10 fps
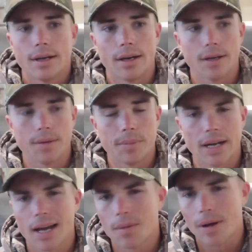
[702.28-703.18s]
But
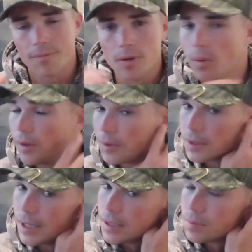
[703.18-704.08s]
I got to buy a few other
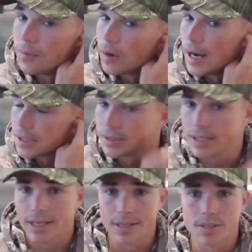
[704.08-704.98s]
things before I actually
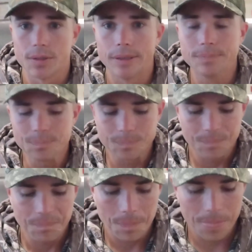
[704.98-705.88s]
get into it.
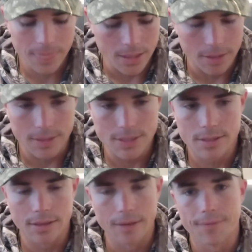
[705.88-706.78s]

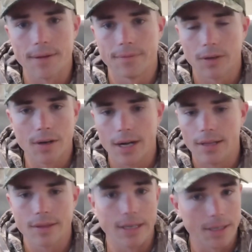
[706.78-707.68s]
Because if I've learned
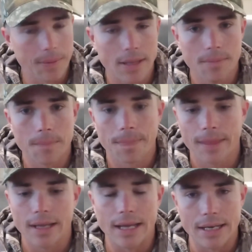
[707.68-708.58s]
anything,
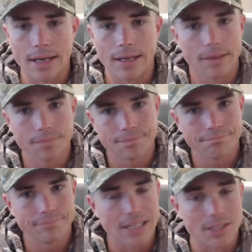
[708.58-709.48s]

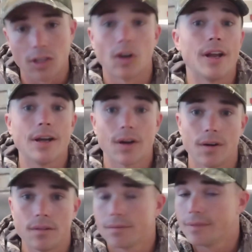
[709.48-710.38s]
it's a learning
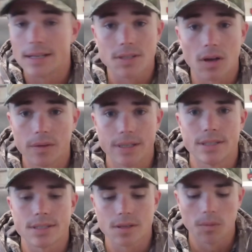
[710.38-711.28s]
curve. That's all it
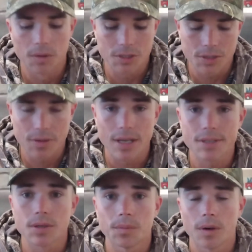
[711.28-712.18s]
is. So once you
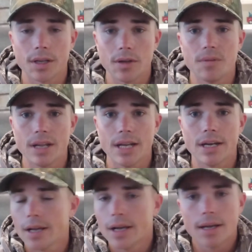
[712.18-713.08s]
get to what you
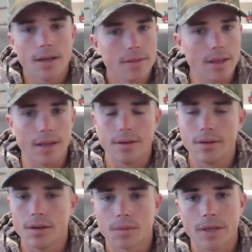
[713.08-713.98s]
need, then
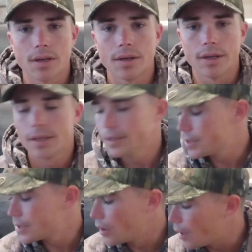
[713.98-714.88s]
you'll be good.
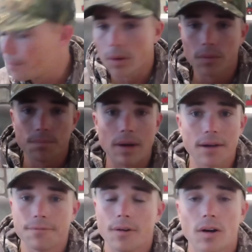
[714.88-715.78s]
So I'm both
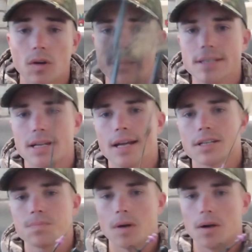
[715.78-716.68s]
by far no means an
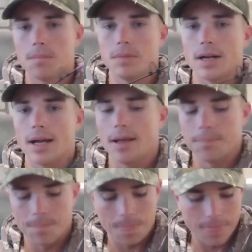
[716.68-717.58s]
expert, but
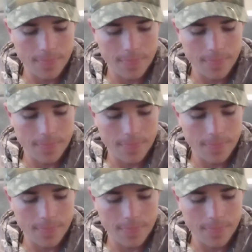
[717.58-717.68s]
I